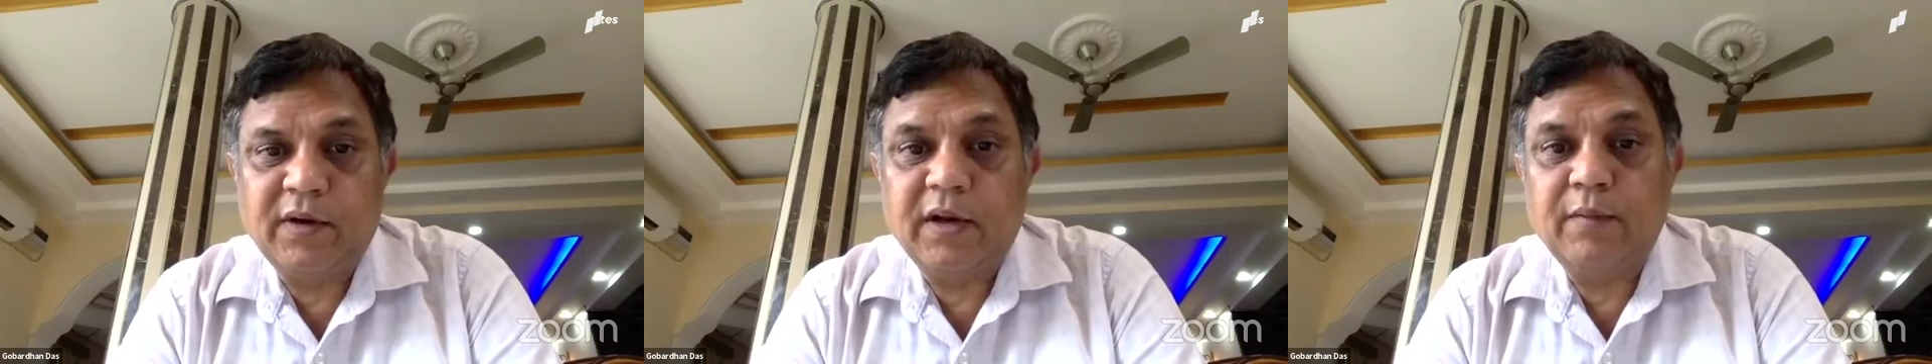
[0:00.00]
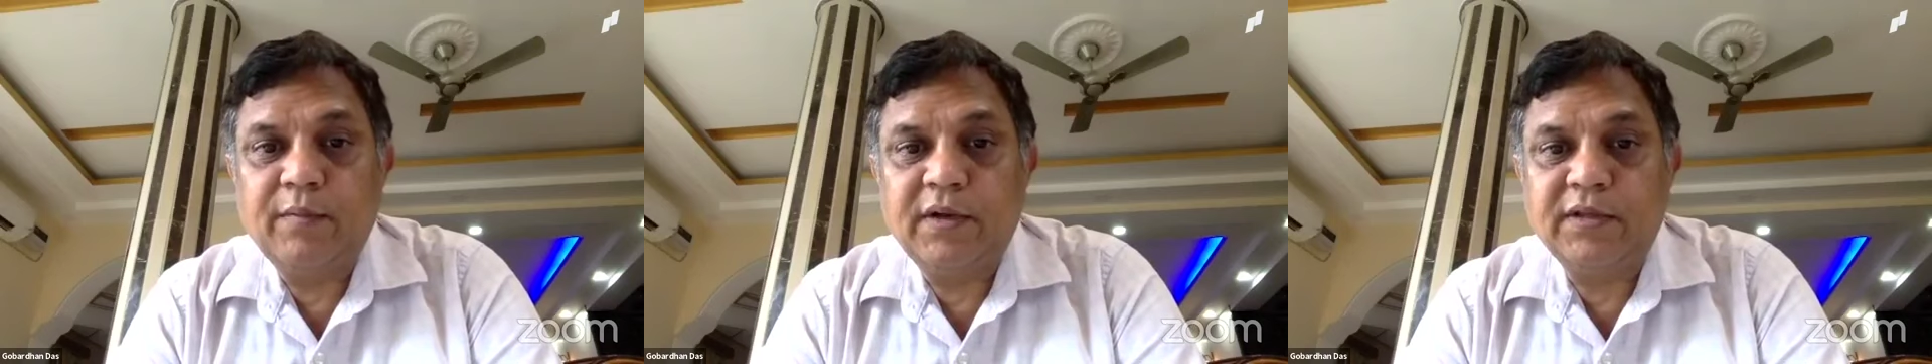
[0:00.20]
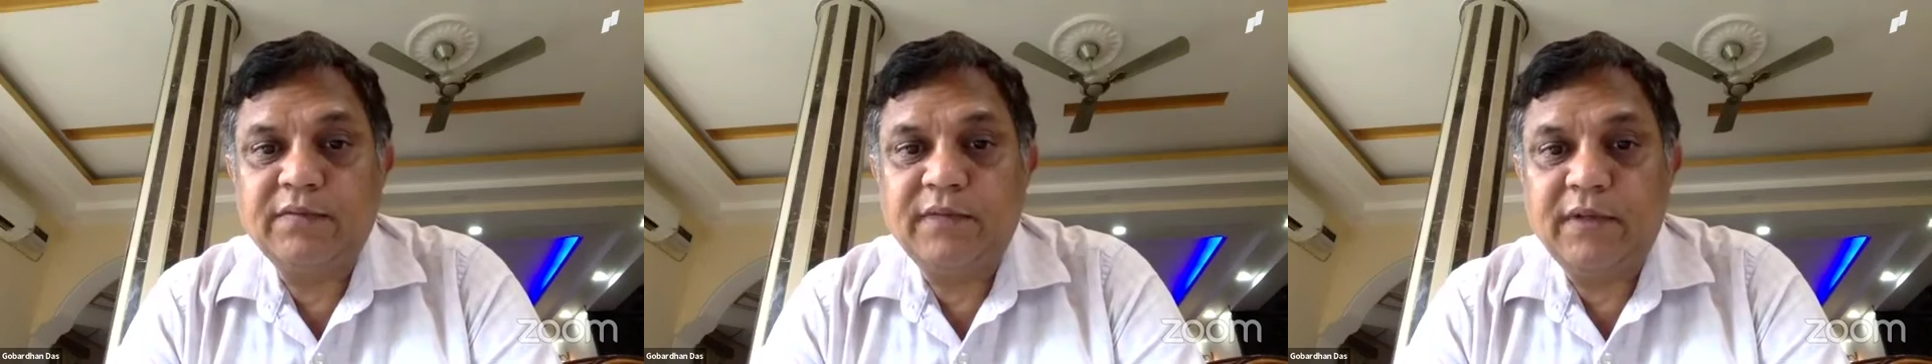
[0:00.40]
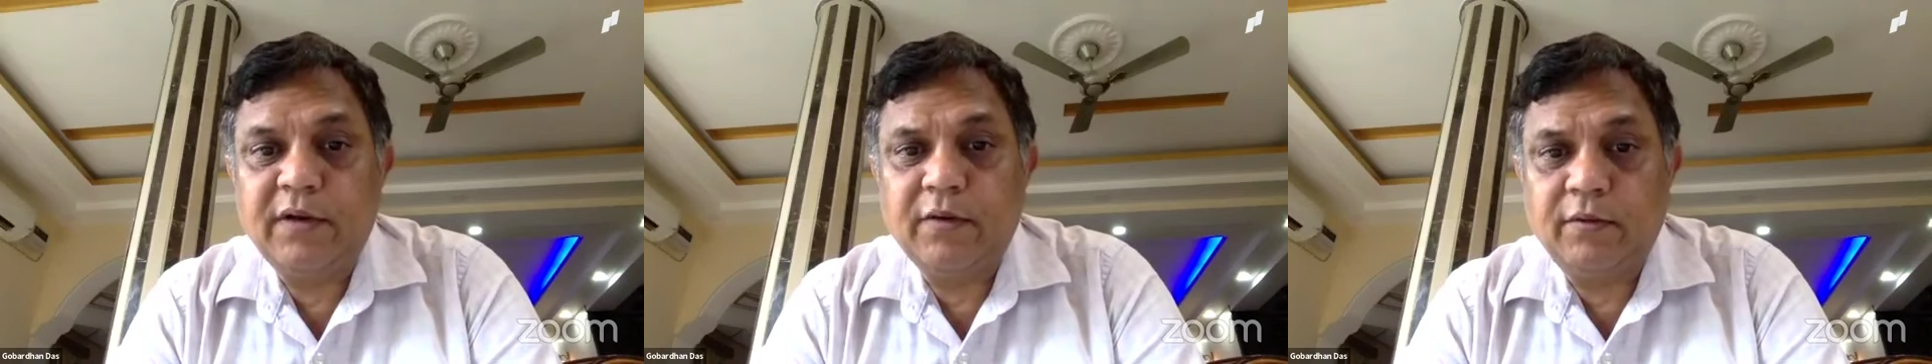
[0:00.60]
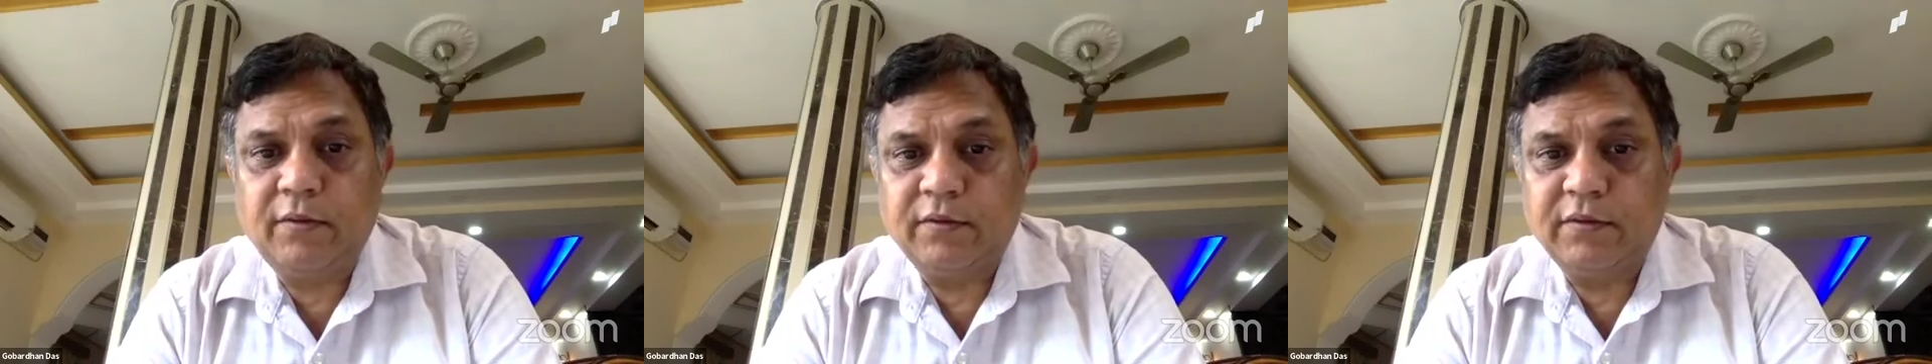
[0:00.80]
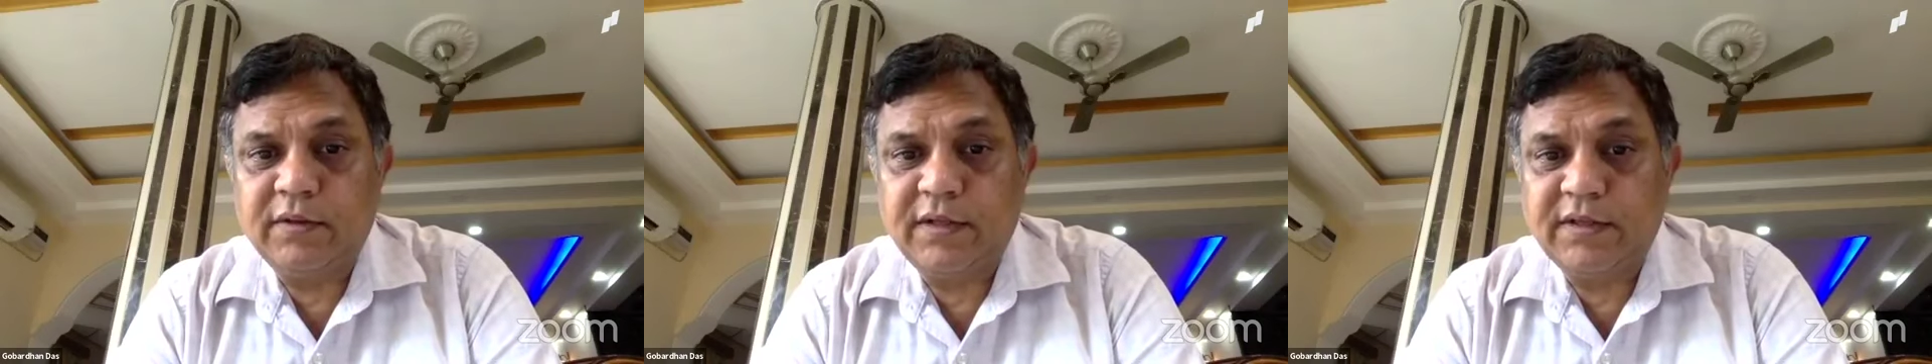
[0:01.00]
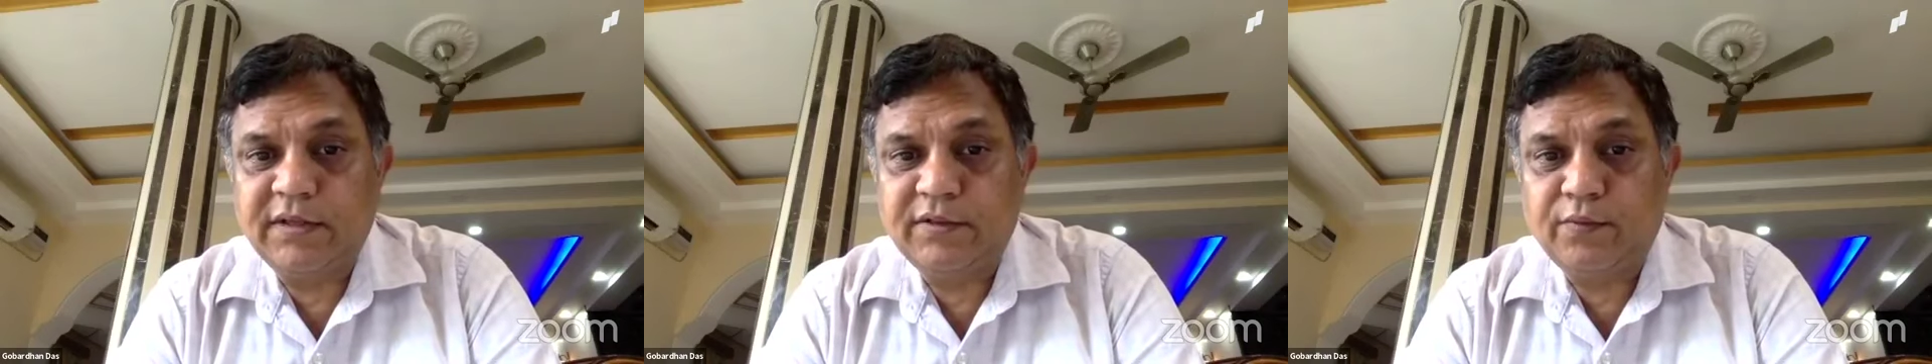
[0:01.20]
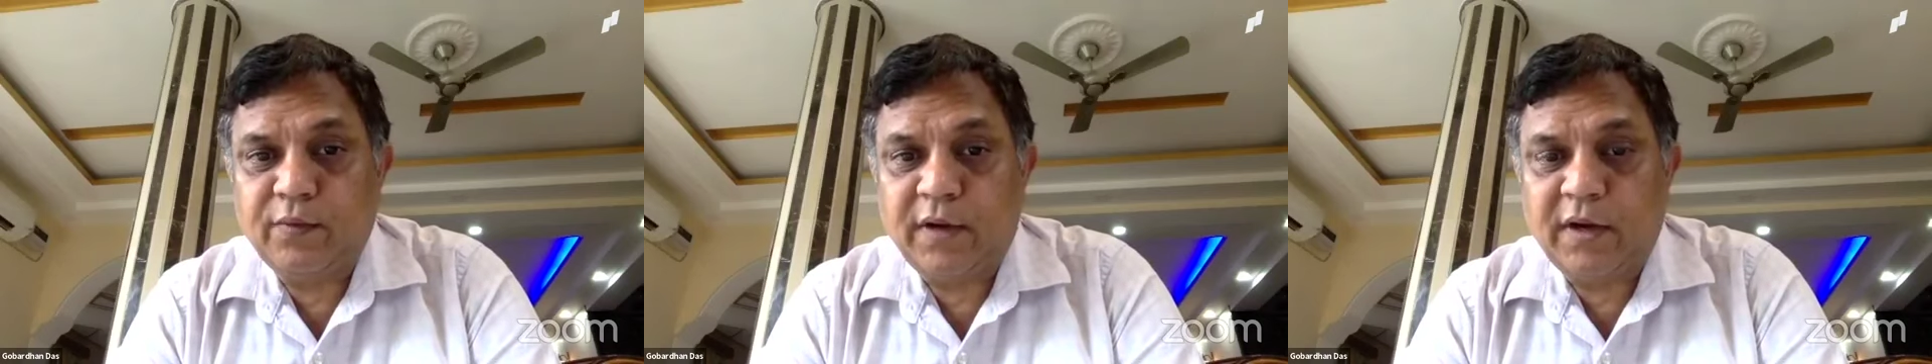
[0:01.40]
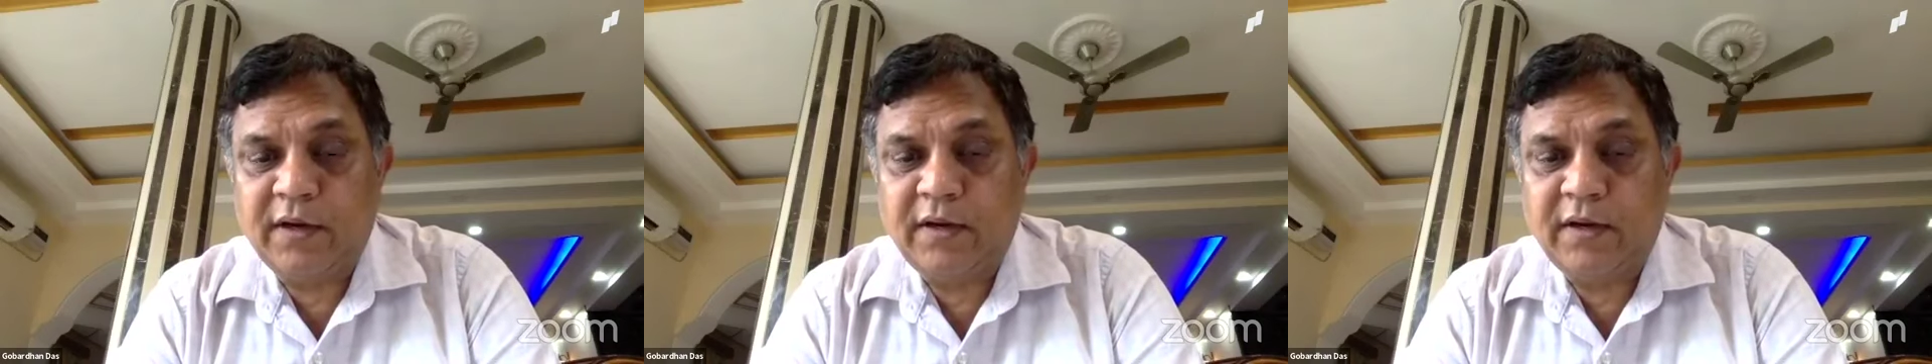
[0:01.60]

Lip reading: number is very low. That is one.